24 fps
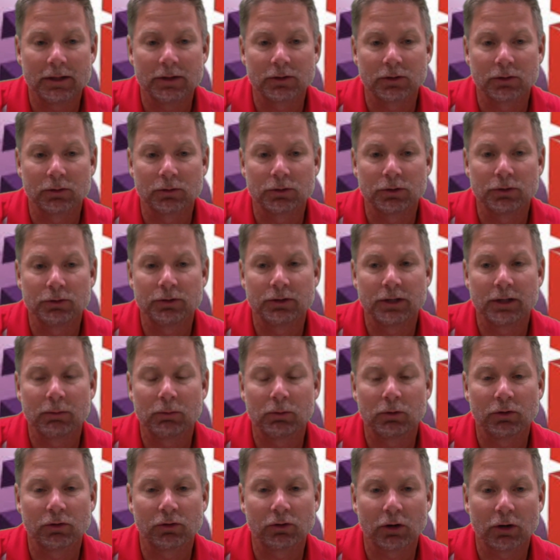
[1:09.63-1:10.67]
So Tuesday,
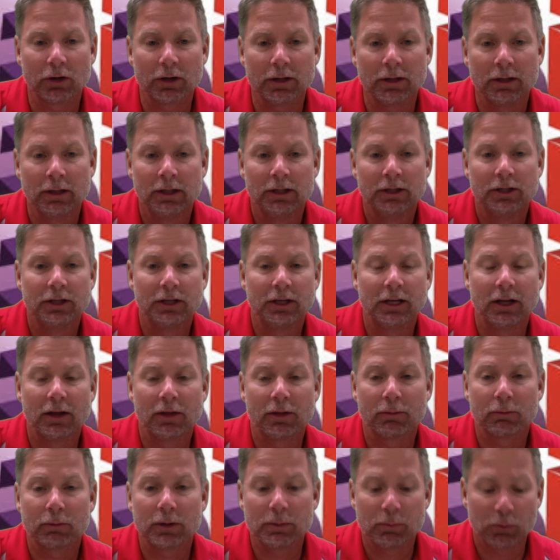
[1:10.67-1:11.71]
we'll start it. You get
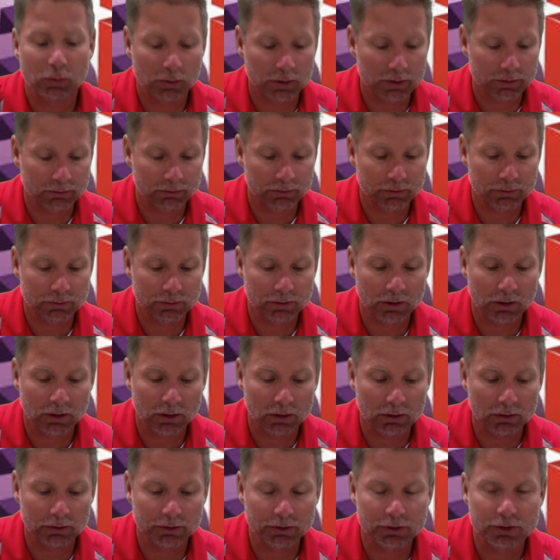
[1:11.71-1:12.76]
three points for doing
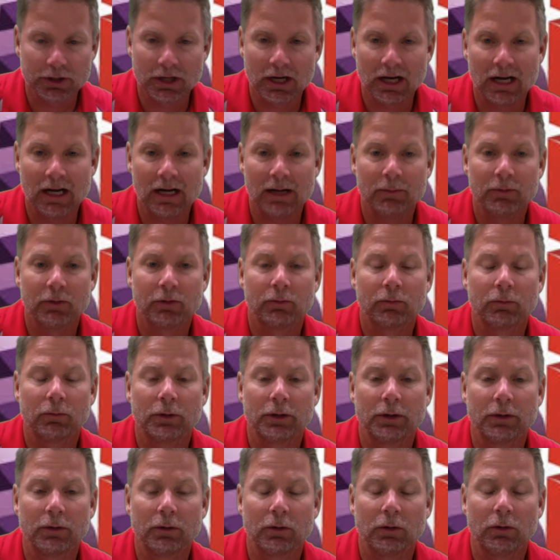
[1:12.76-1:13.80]
all your jobs
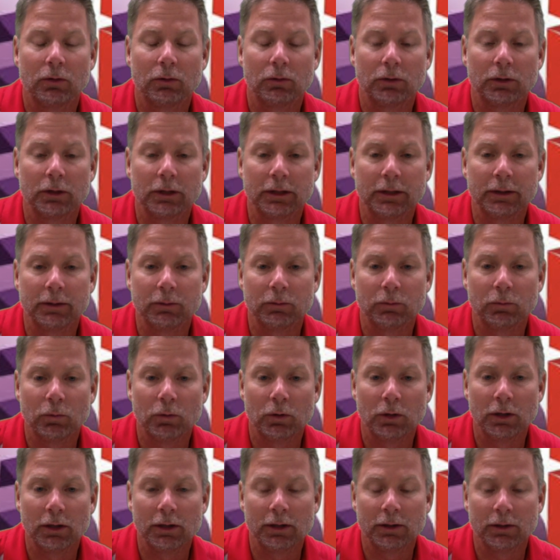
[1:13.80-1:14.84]
with only
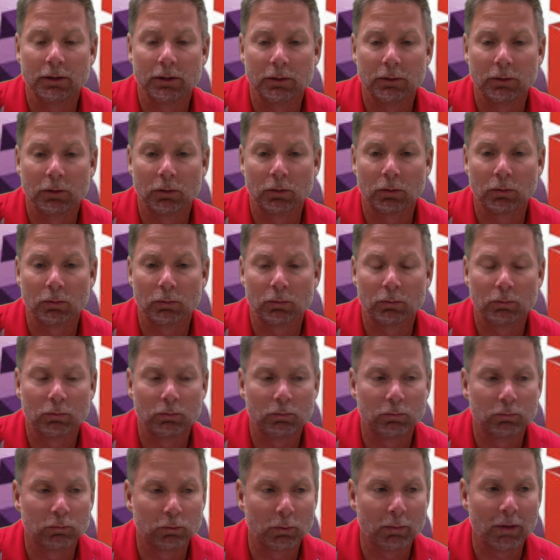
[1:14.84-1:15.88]
one or
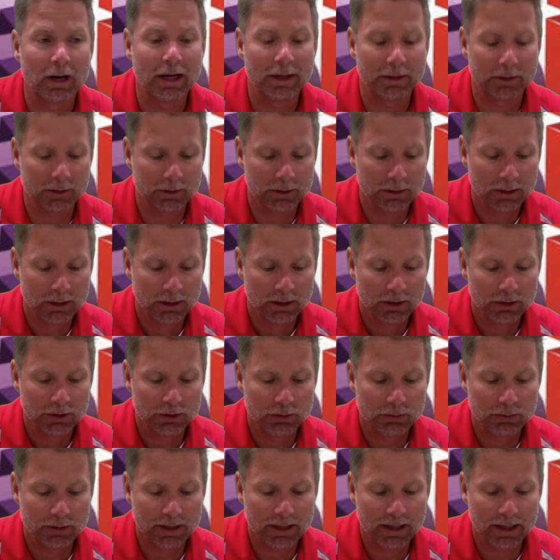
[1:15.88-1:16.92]
reminder.
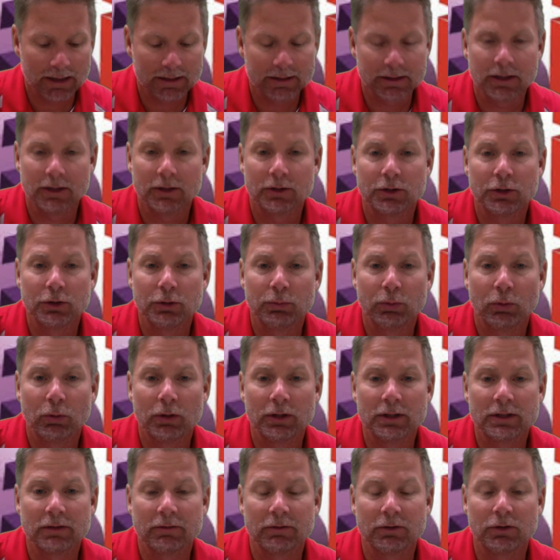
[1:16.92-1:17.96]
You get two
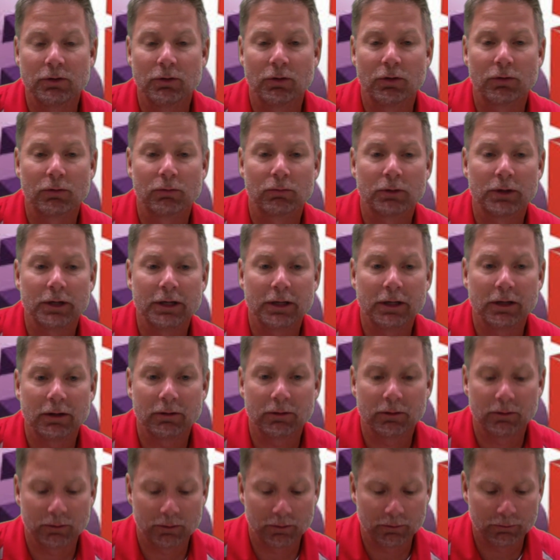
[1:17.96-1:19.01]
points if you do three
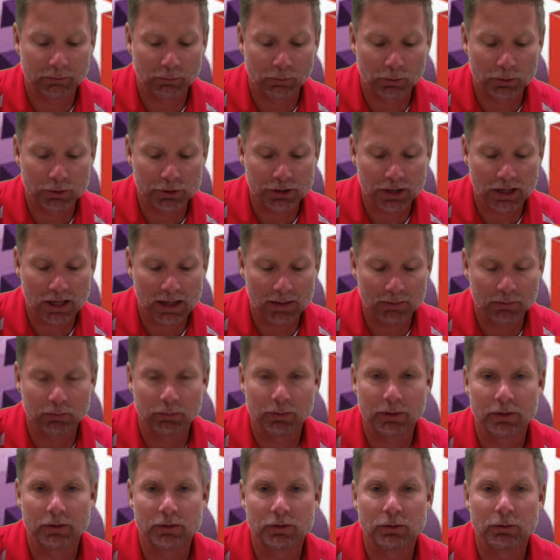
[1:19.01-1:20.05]
of the four jobs
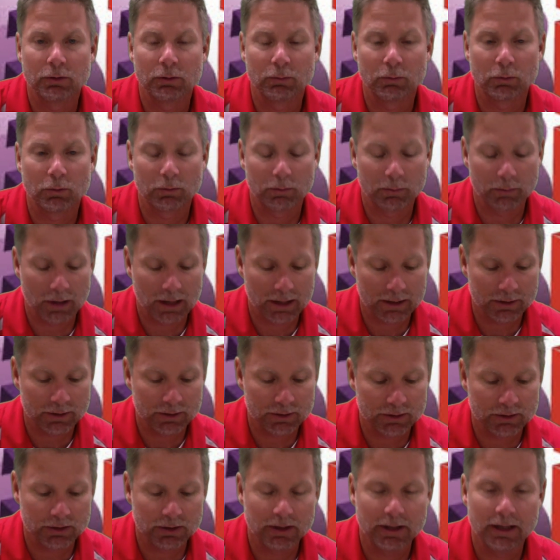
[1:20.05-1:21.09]
with two or more reminders,
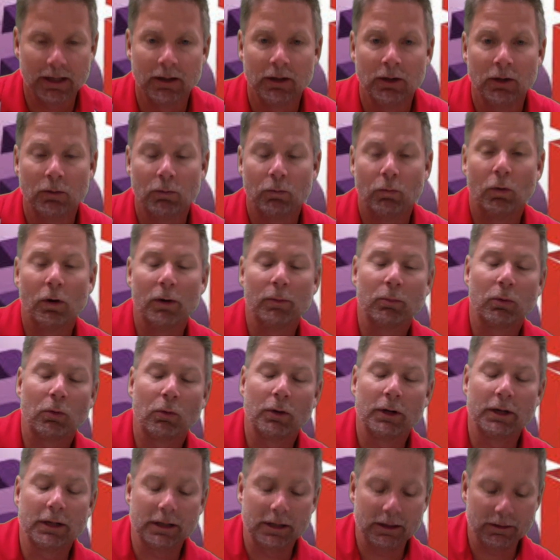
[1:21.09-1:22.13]
and you get one
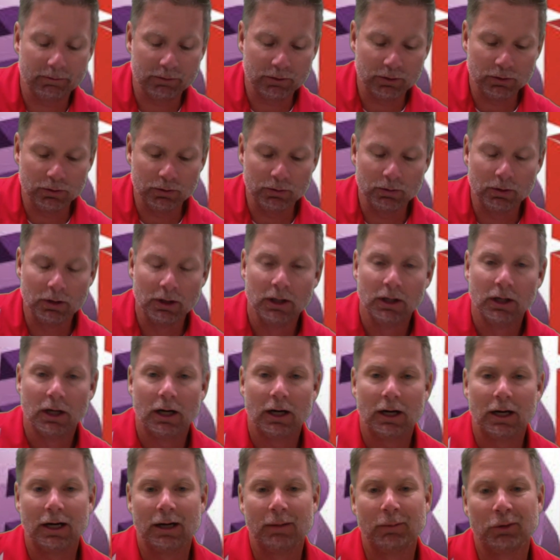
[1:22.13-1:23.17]
point if you
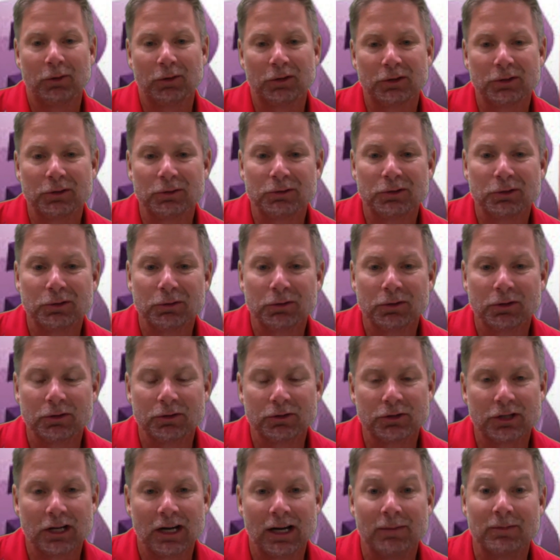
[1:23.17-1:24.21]
um, only do two of those
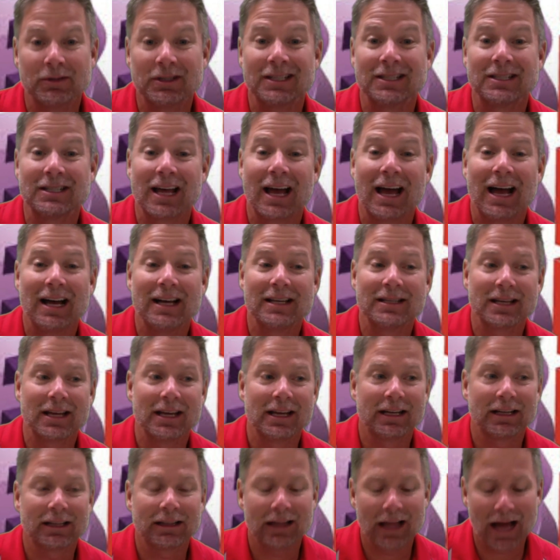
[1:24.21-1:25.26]
jobs. And it's as
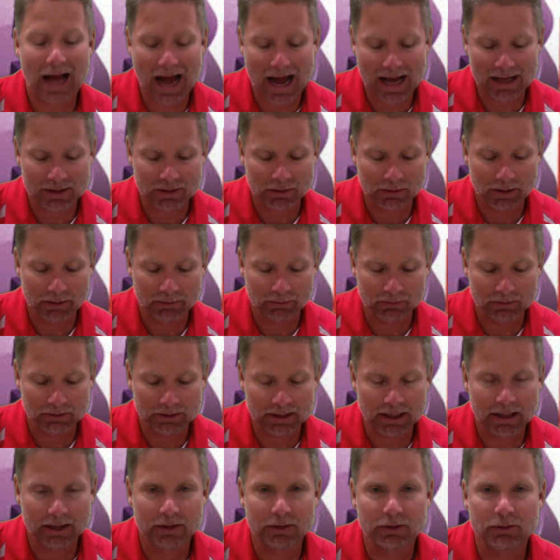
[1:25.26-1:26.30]
a class, so everyone's
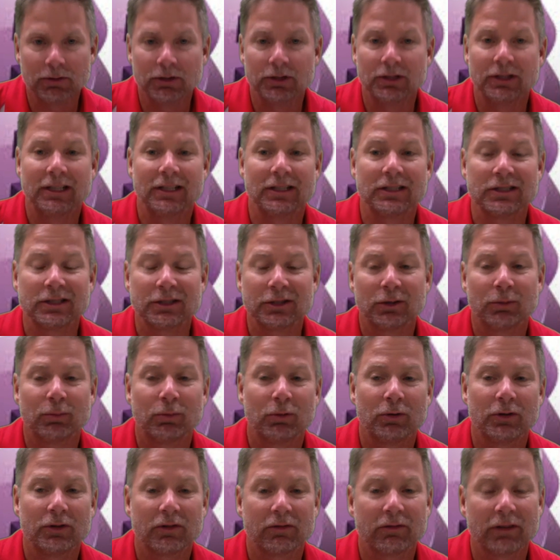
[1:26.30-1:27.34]
got to do it. You get zero
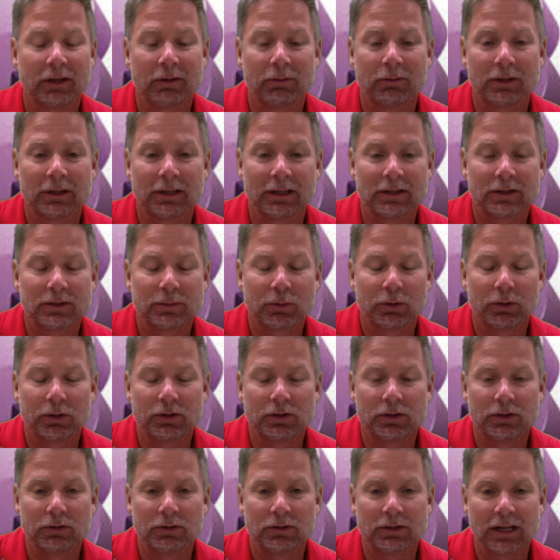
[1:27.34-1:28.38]
points if anyone gets put
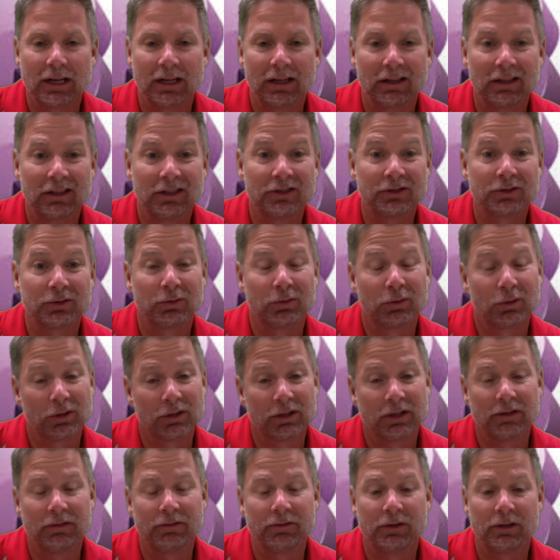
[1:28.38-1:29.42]
to silent lunch
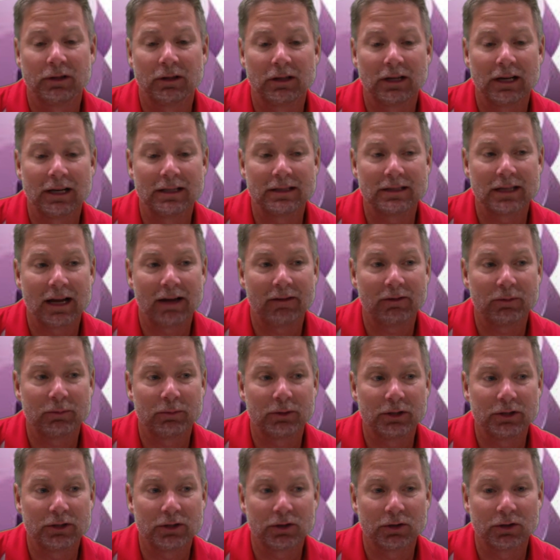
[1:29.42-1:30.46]
or if the lights have to
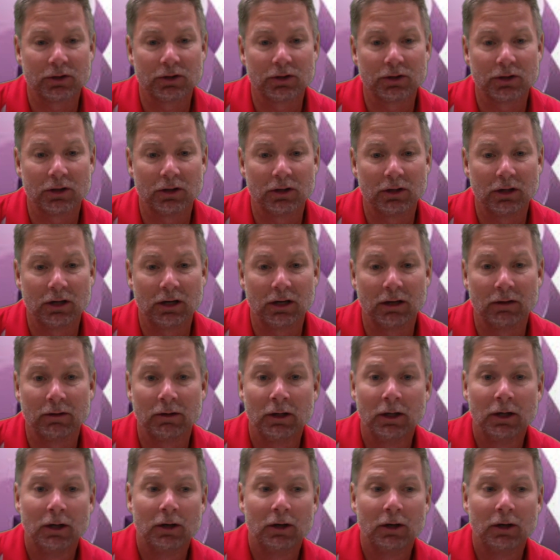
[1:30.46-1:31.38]
be turned on.